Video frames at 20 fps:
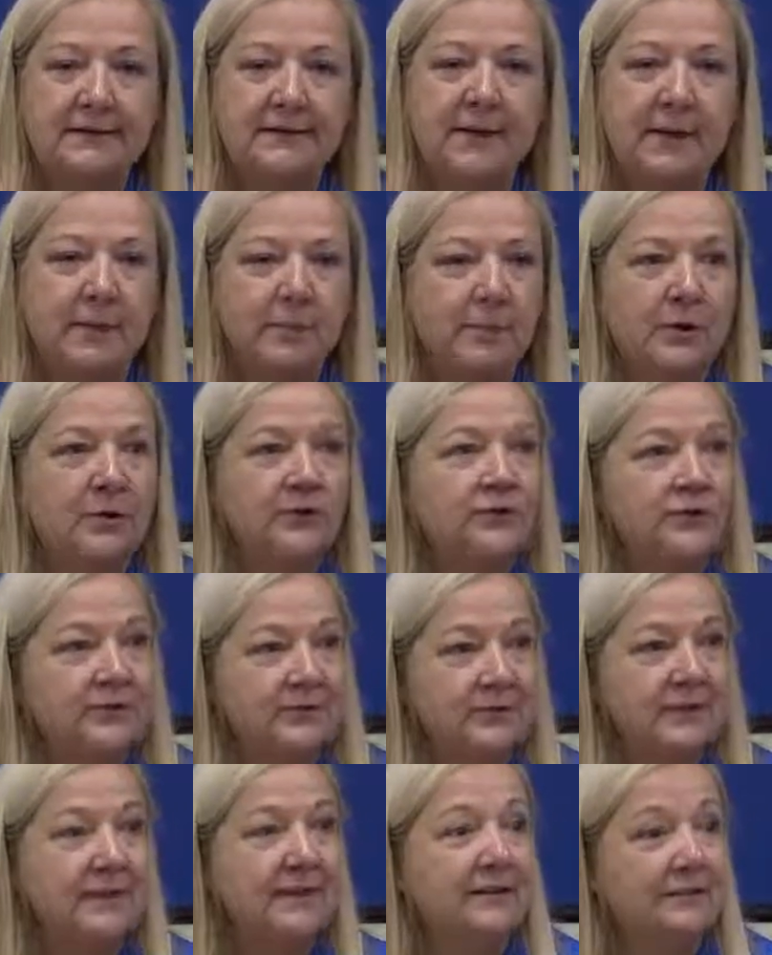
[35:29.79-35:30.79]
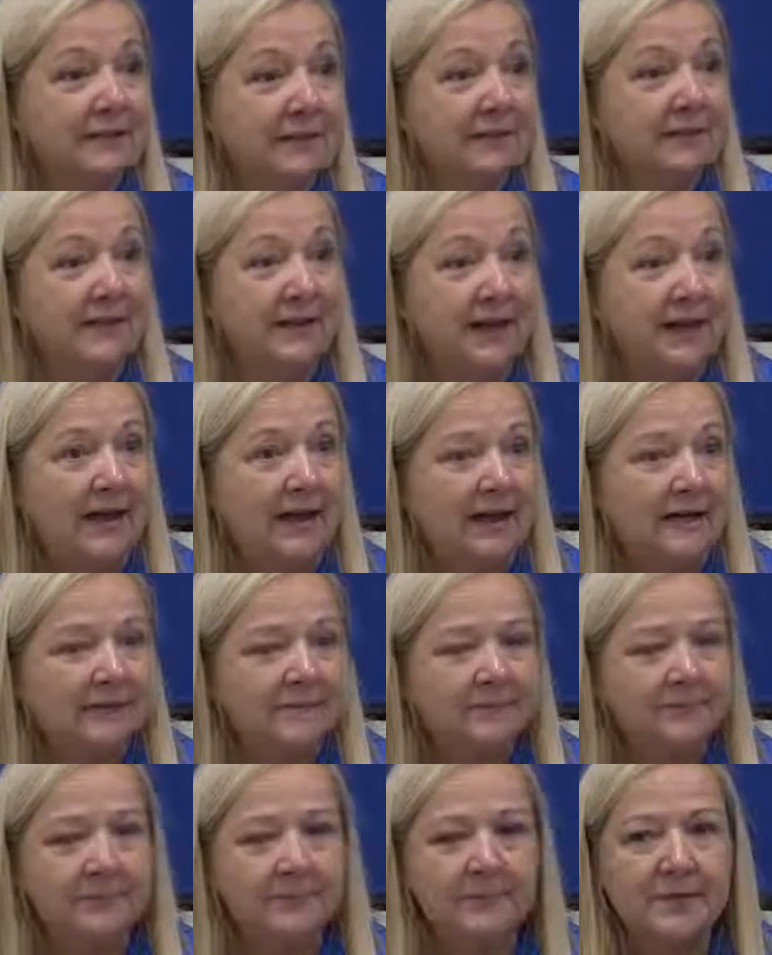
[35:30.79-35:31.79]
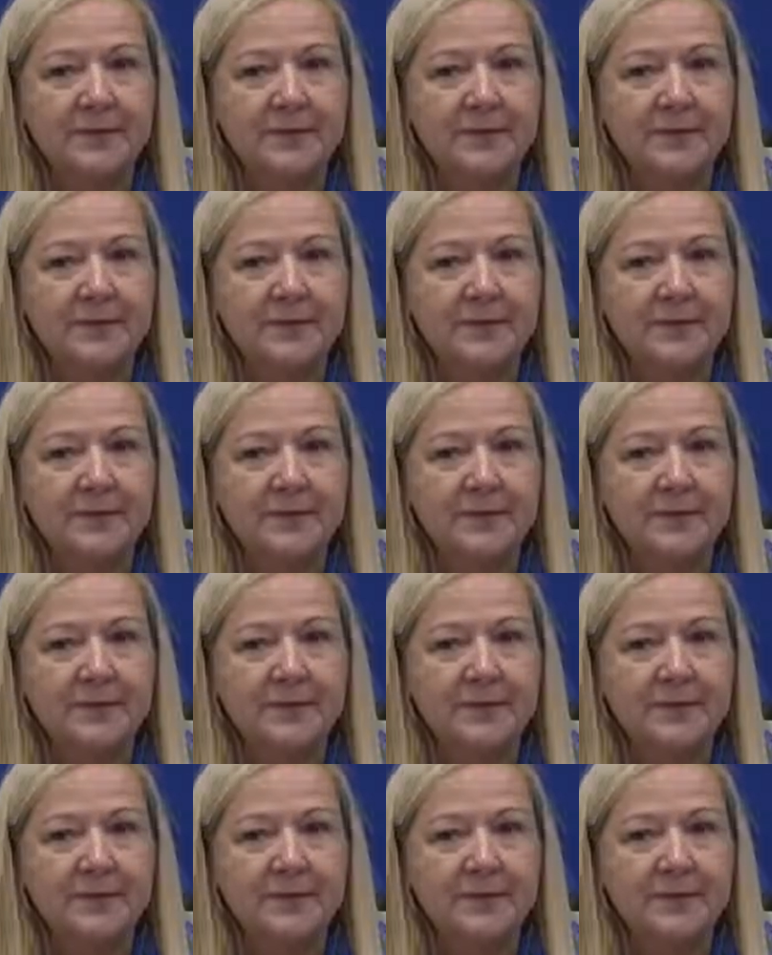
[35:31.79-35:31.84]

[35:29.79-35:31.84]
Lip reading: that purchased things online,